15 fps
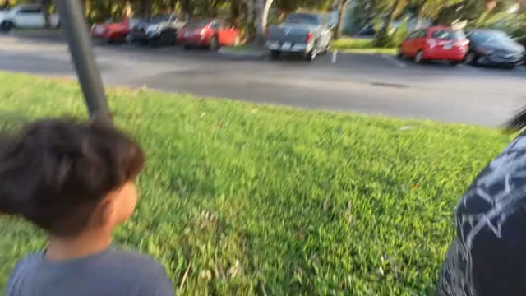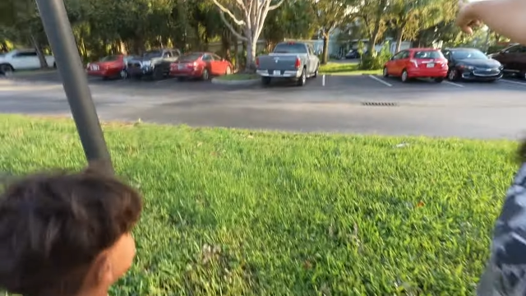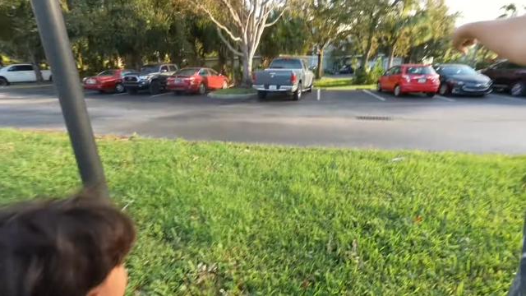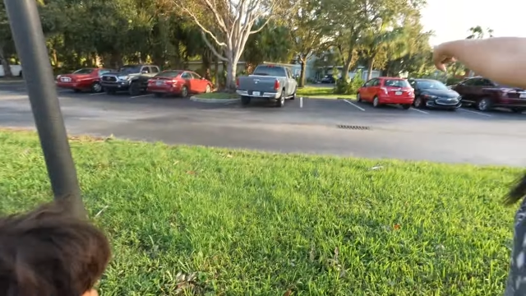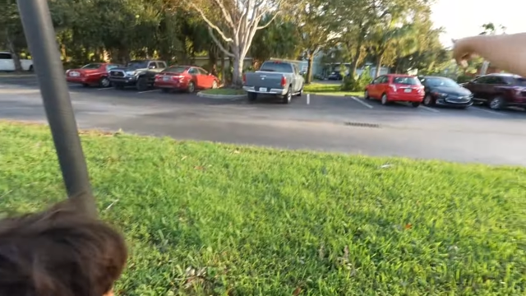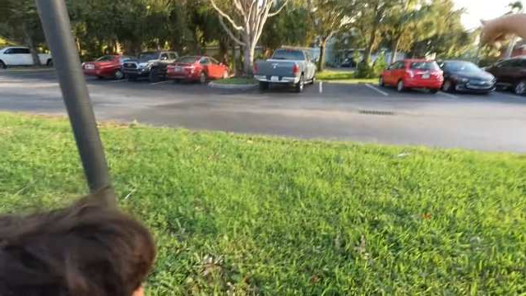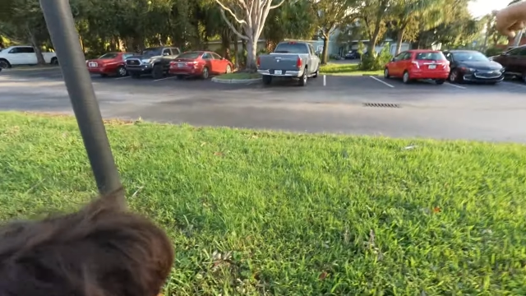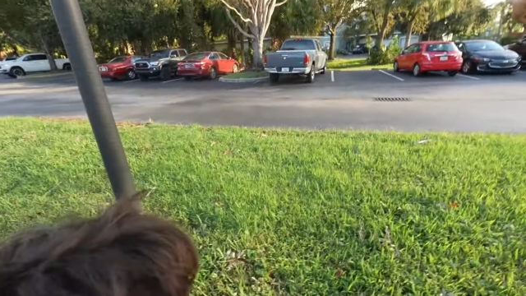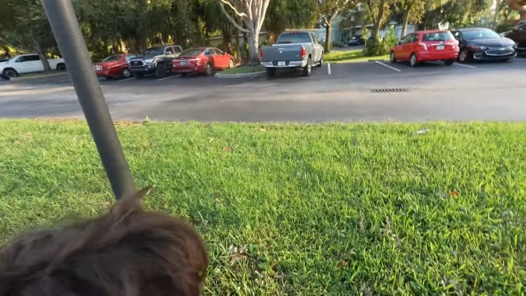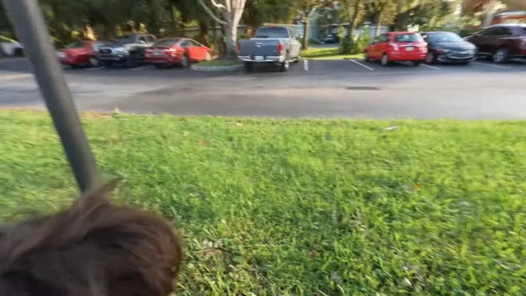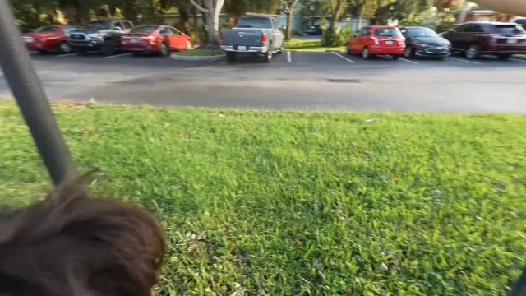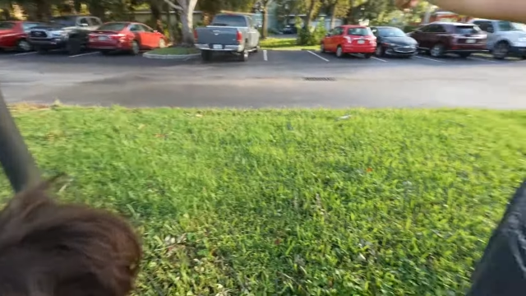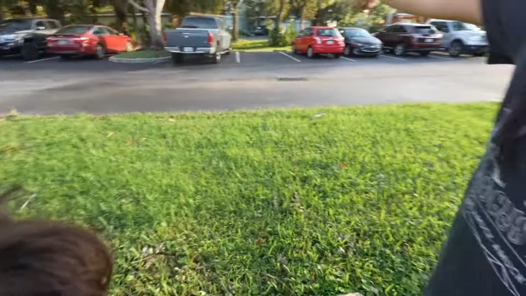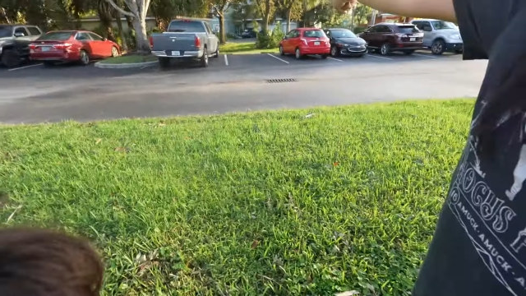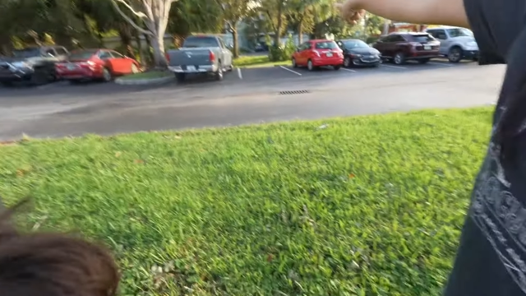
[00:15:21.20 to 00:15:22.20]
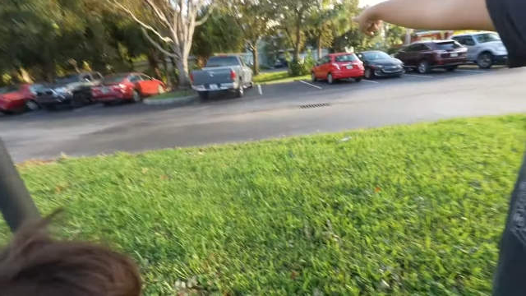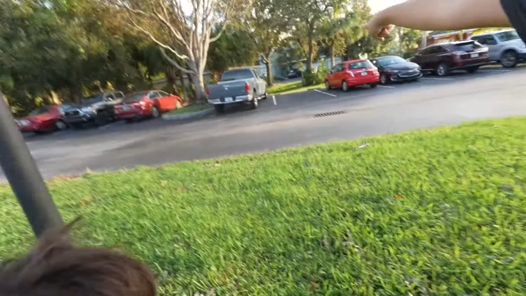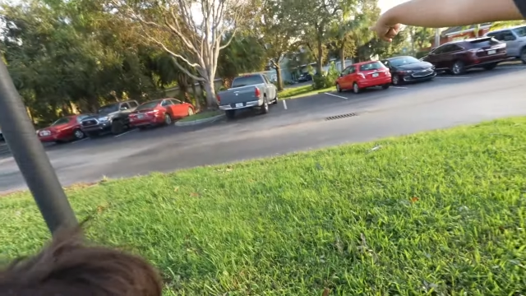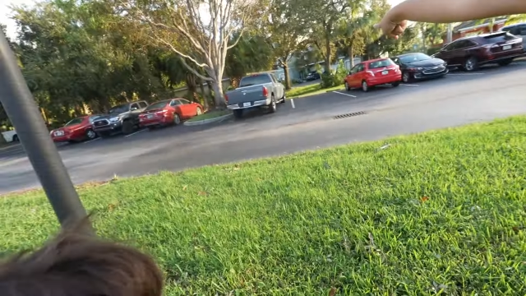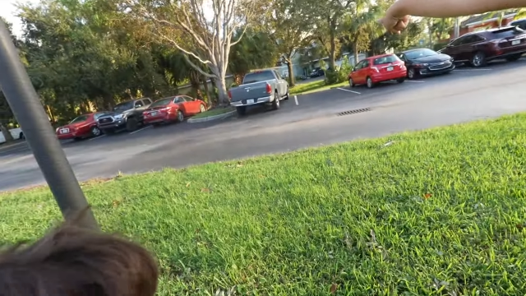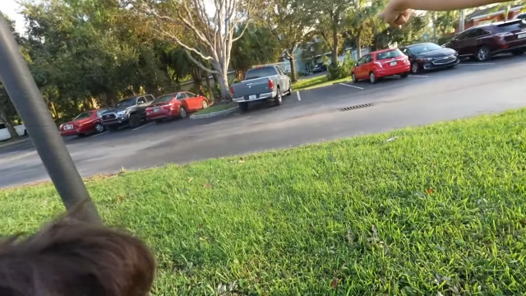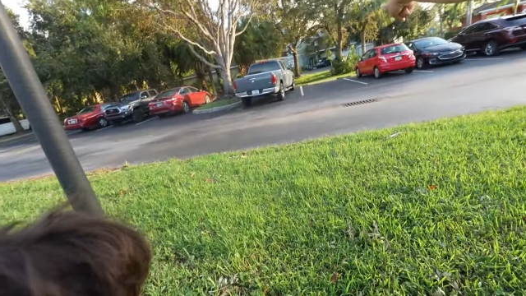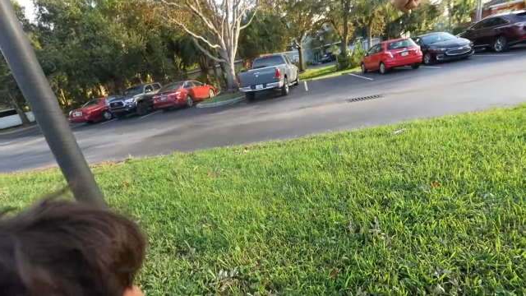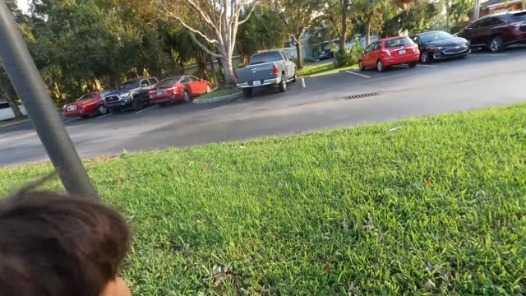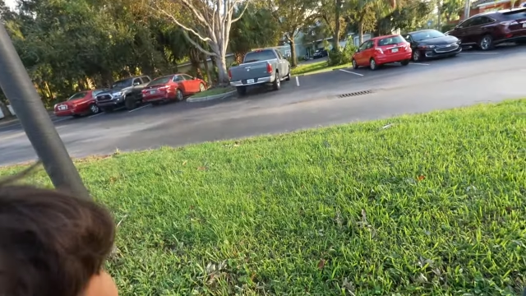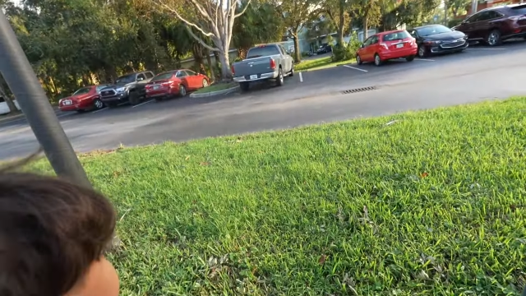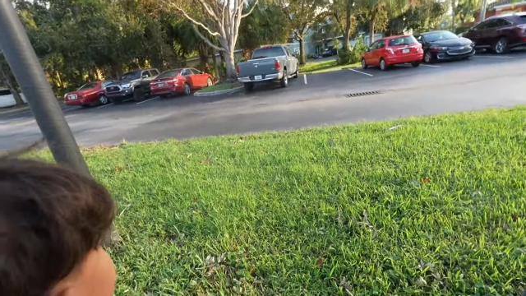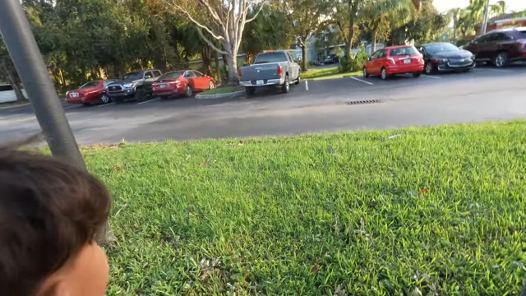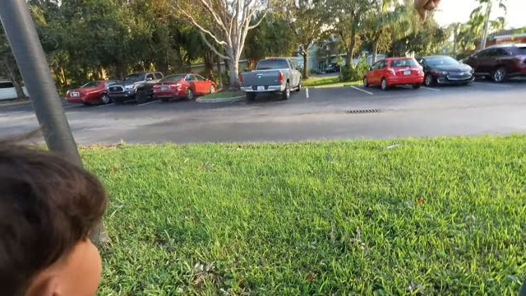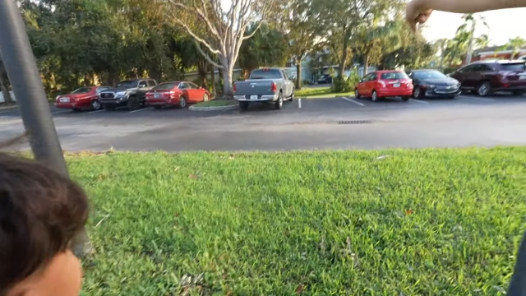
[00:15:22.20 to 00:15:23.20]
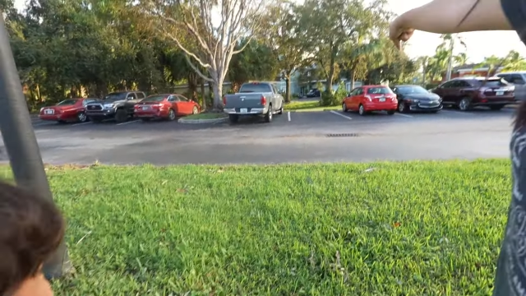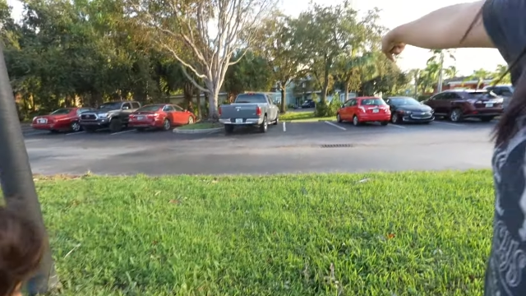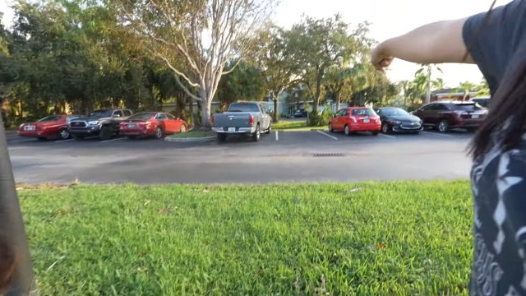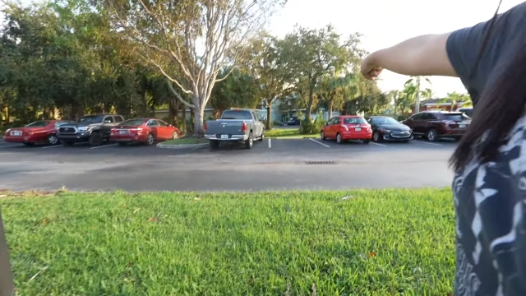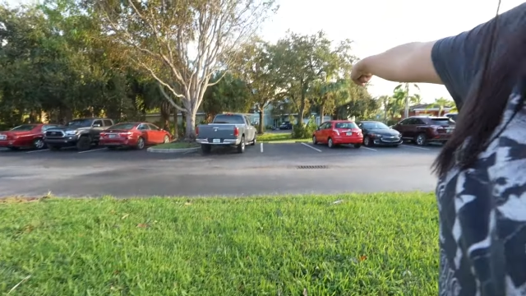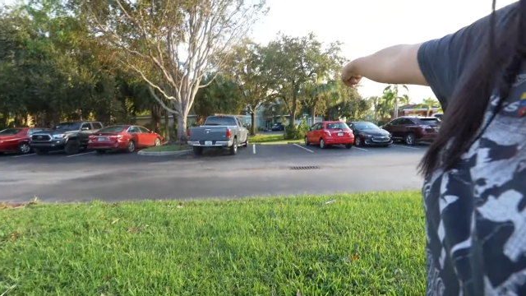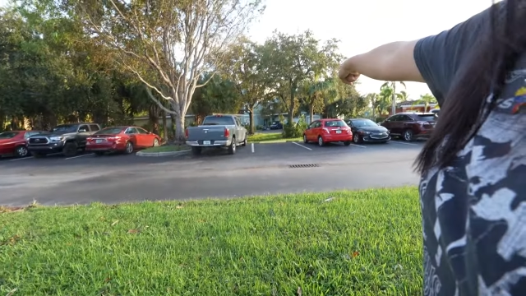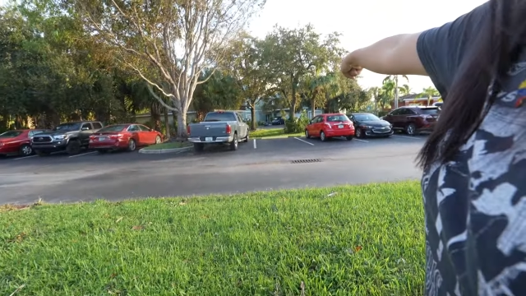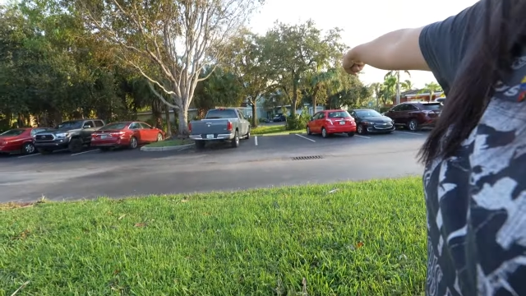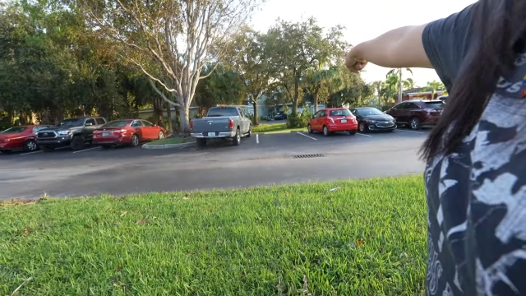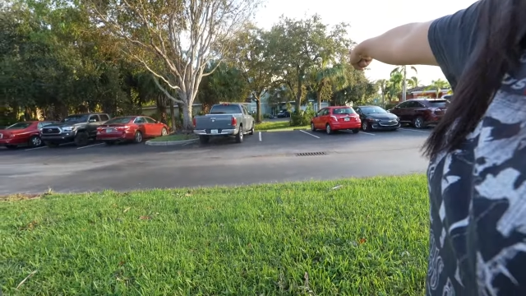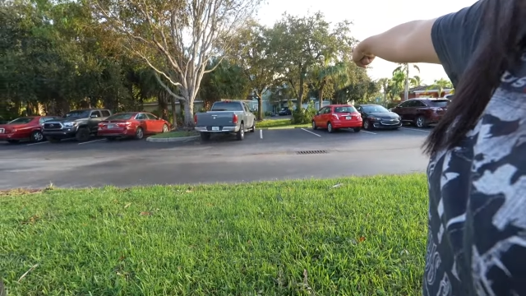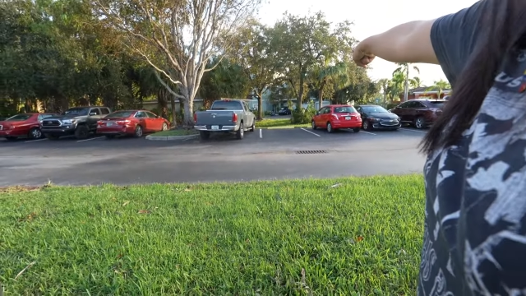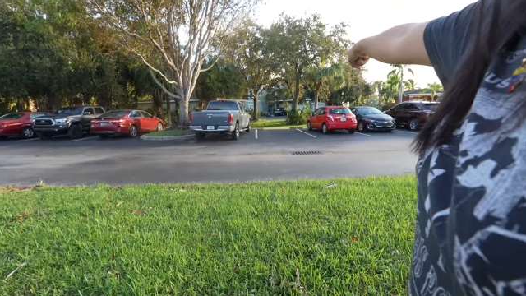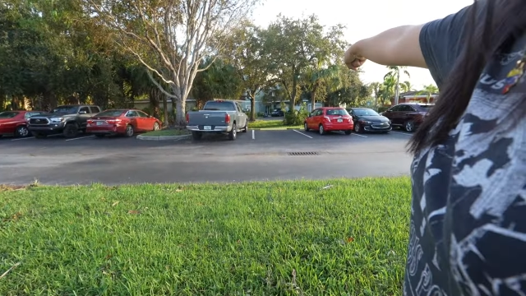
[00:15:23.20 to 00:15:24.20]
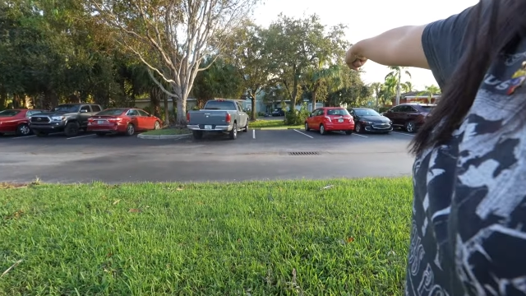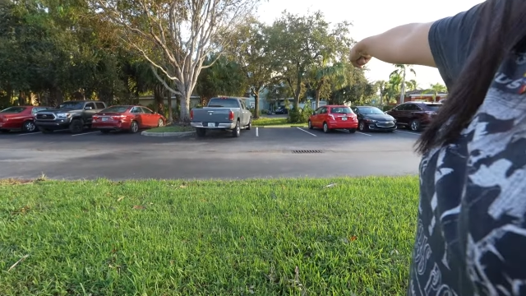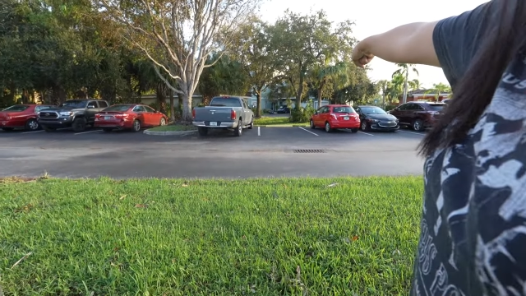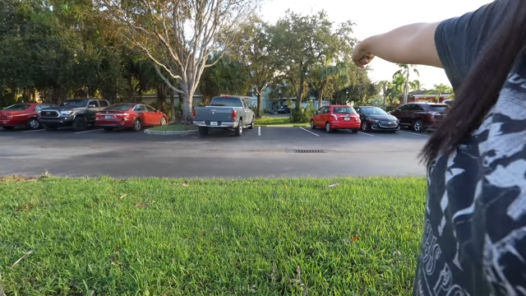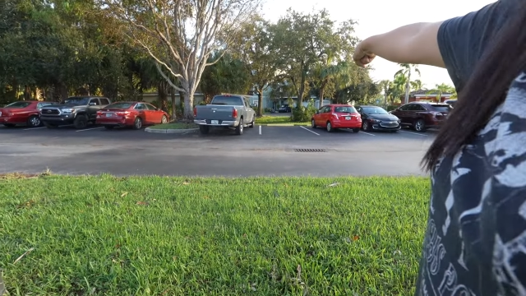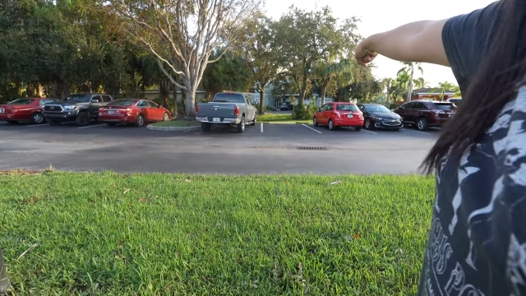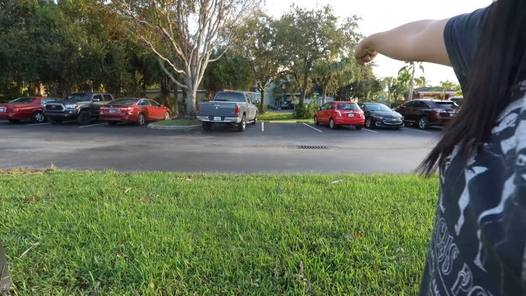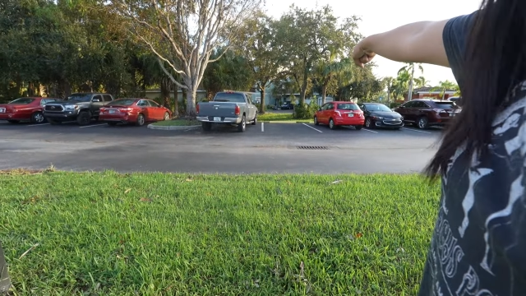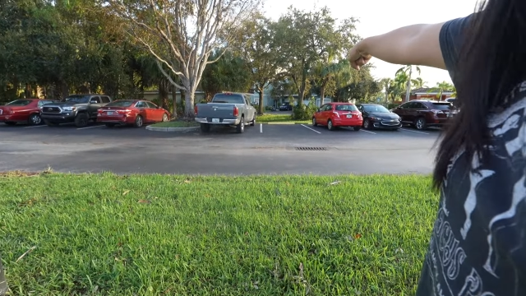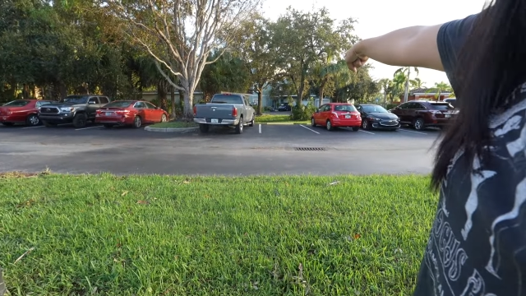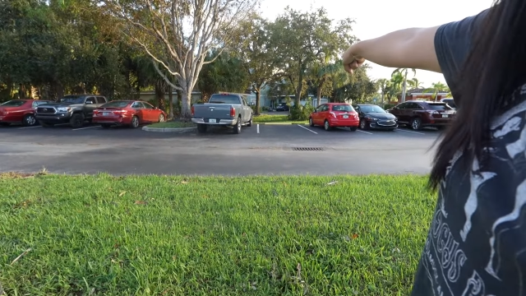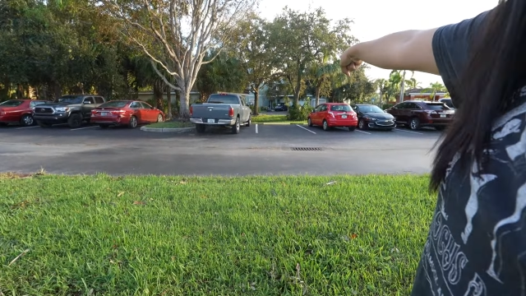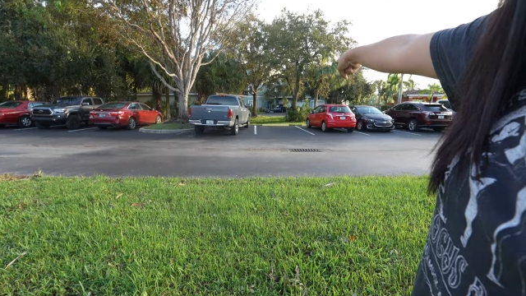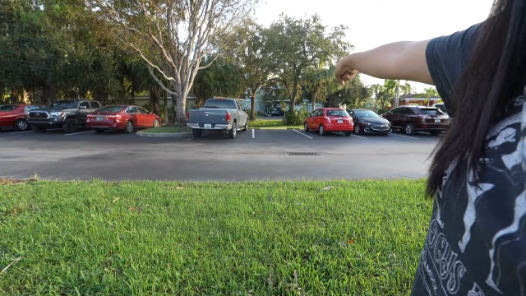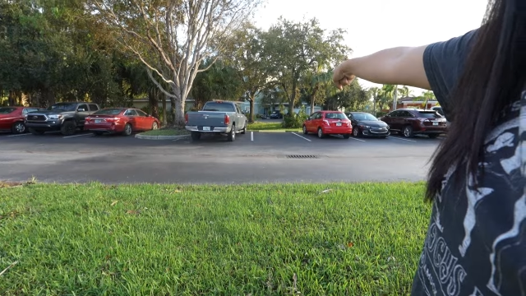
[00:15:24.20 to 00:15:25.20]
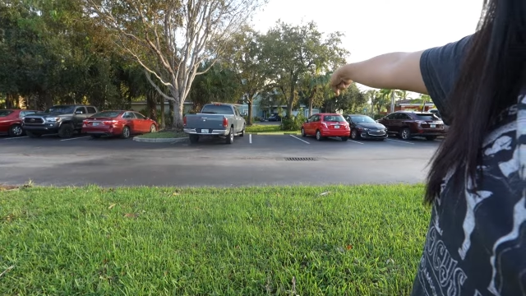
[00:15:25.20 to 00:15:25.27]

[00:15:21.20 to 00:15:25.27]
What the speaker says: [unreadable: no face in view]